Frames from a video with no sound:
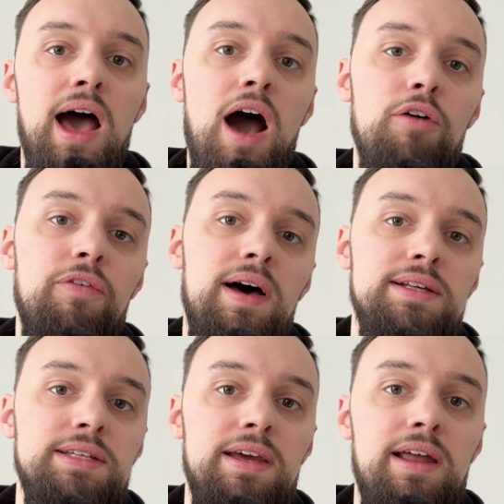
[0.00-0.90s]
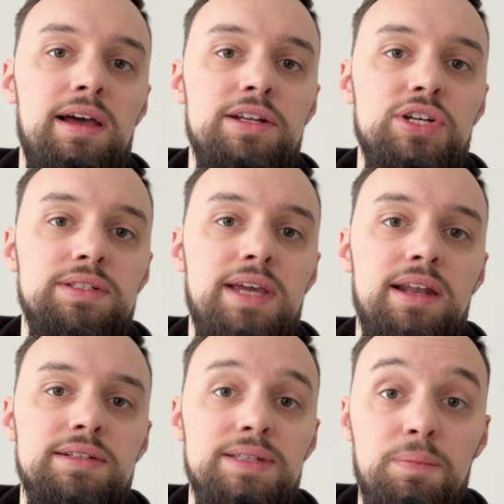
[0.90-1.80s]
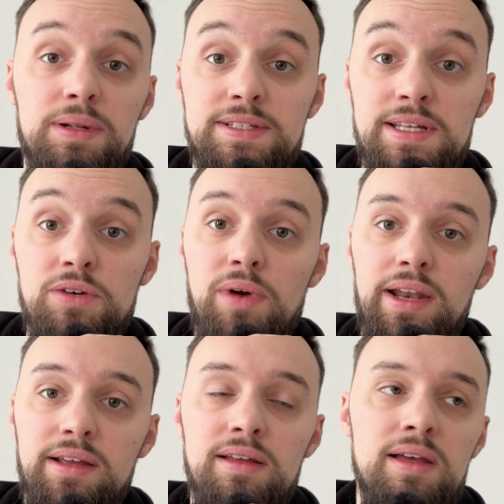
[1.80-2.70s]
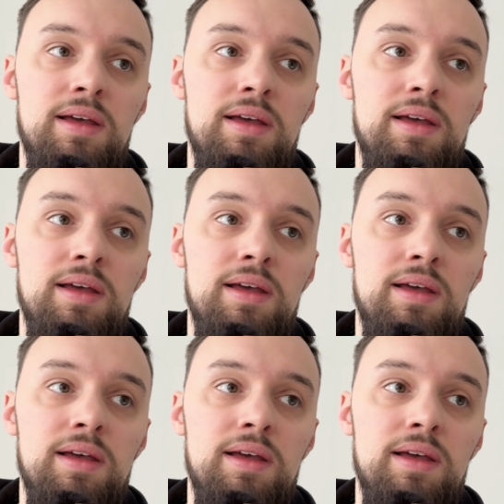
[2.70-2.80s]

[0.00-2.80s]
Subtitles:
How fast can I just get a simple scene running?